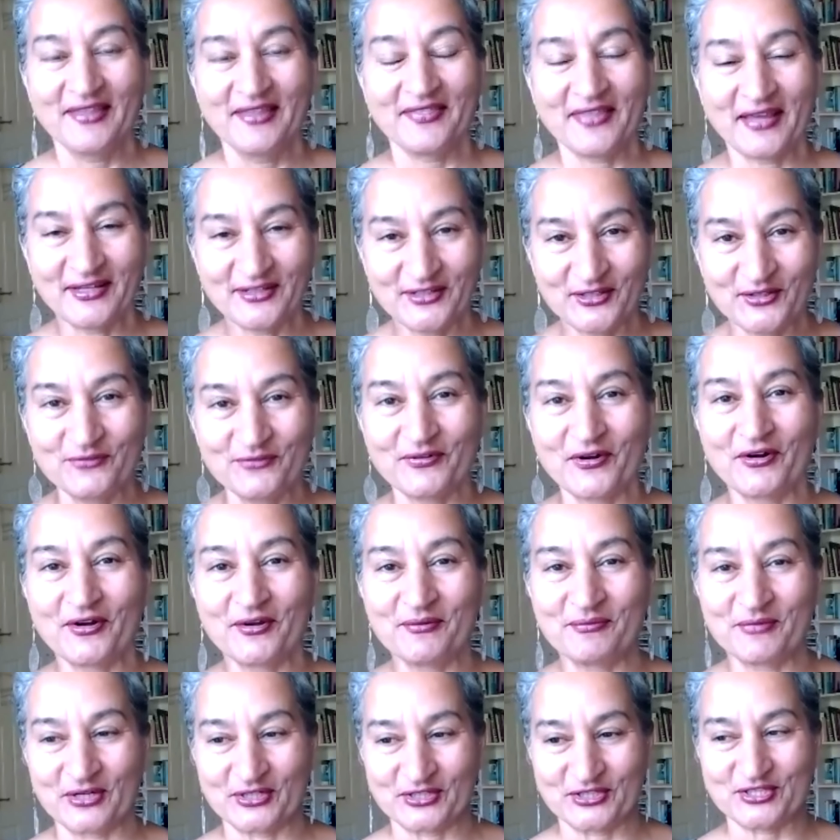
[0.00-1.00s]
thank you very
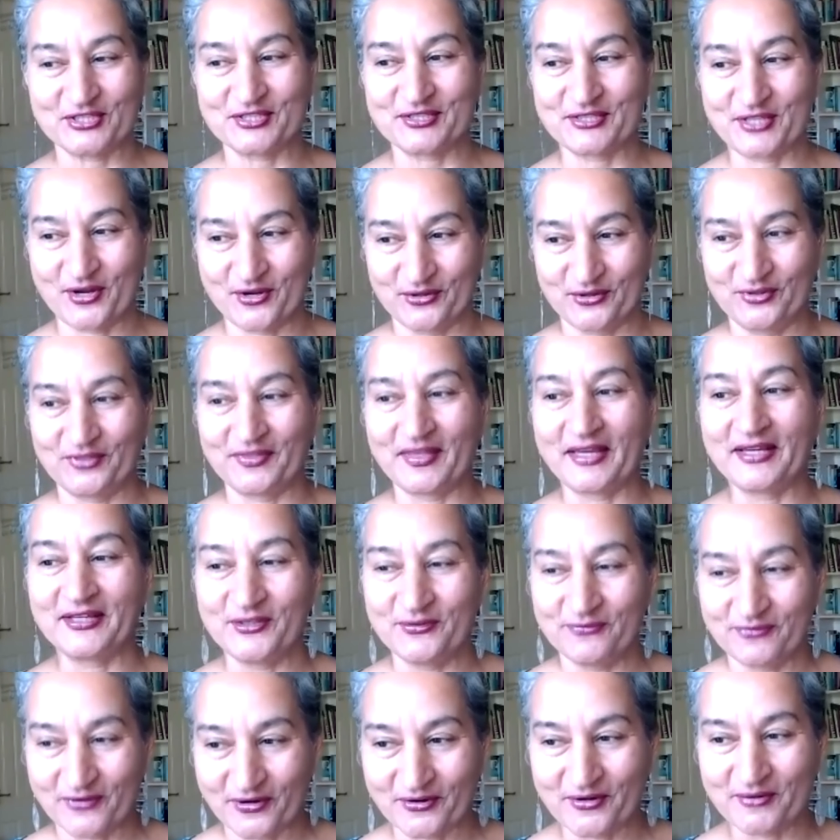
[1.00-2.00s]
much. So thank
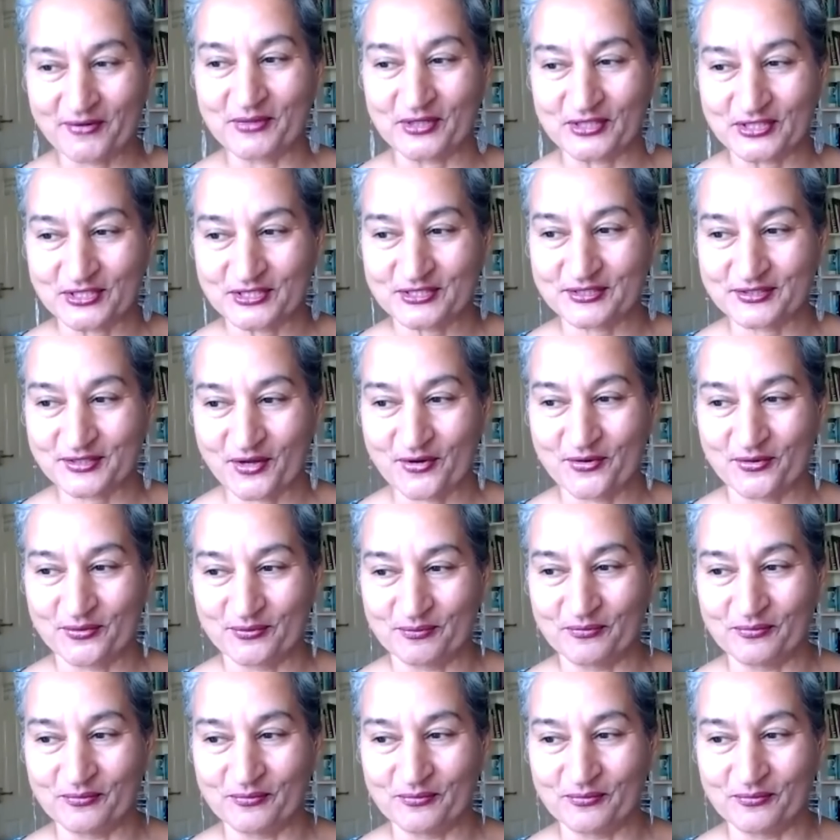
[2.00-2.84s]
you very much. So